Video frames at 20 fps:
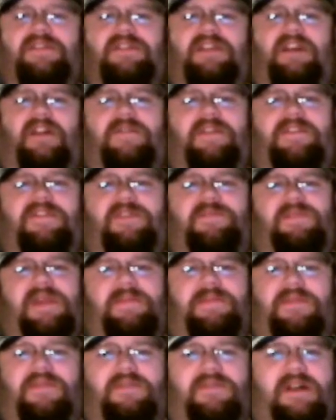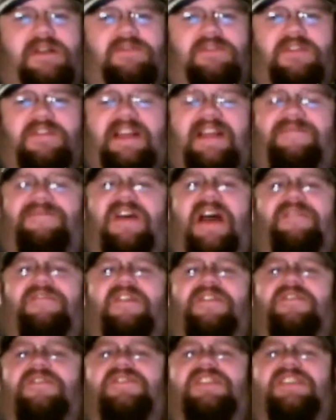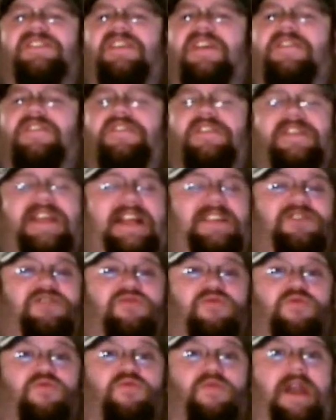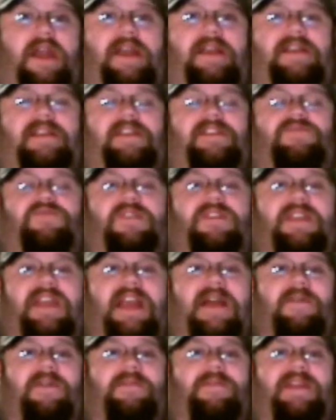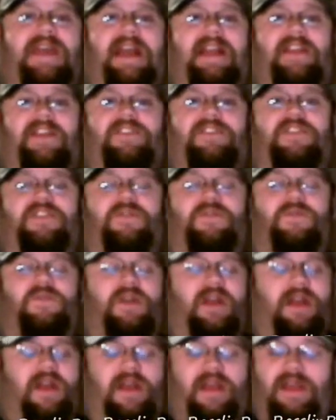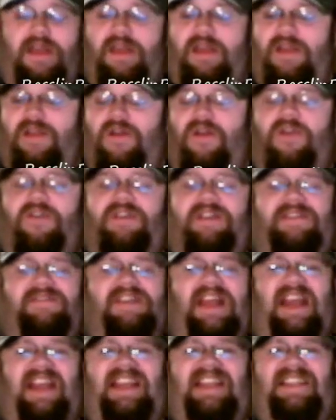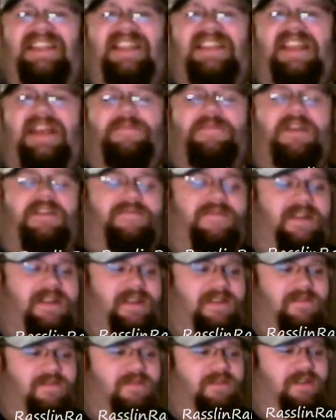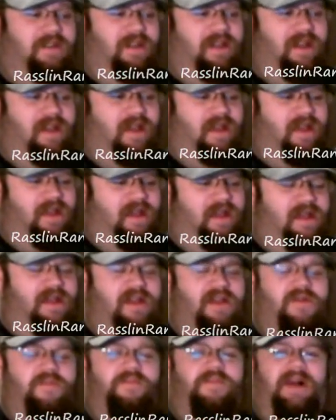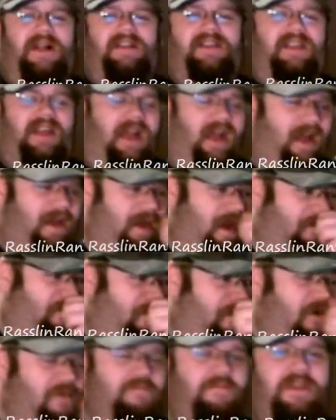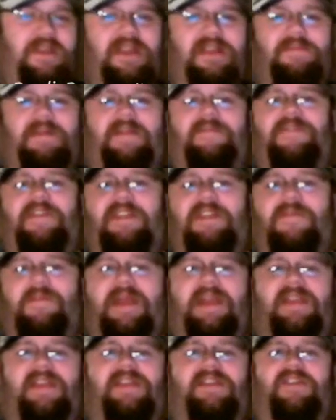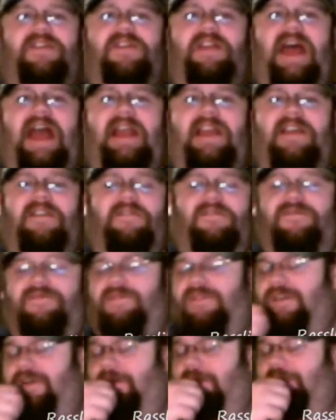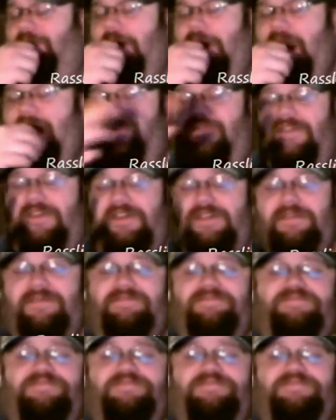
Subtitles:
You know, then there's people out there like a 500, 600, and that's great, because one day I want to be that good too. Or at least get that many videos. But enough about me and my video making, or lack of, or whatever.